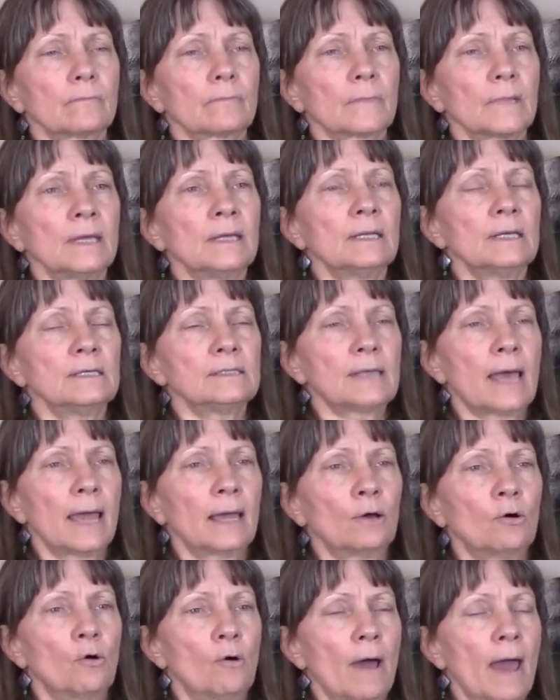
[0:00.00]
in his
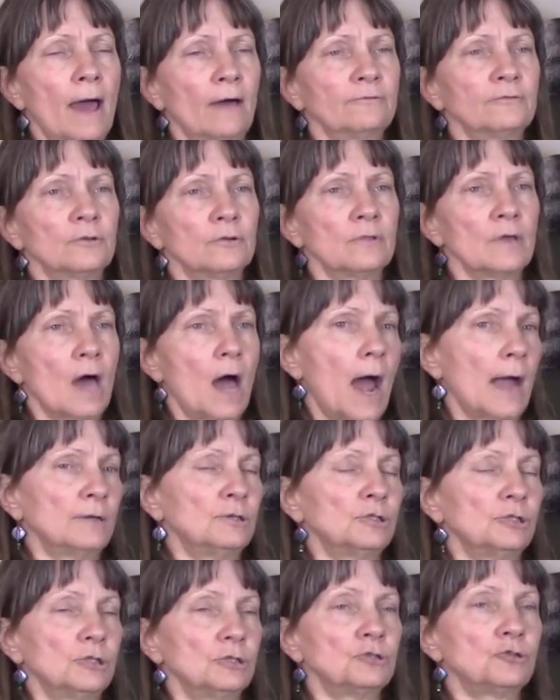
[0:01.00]
ankle after the
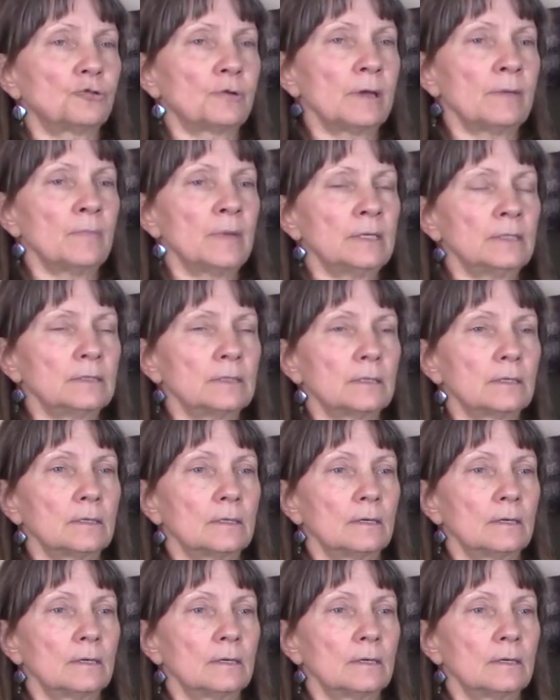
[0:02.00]
hydrogen treatment.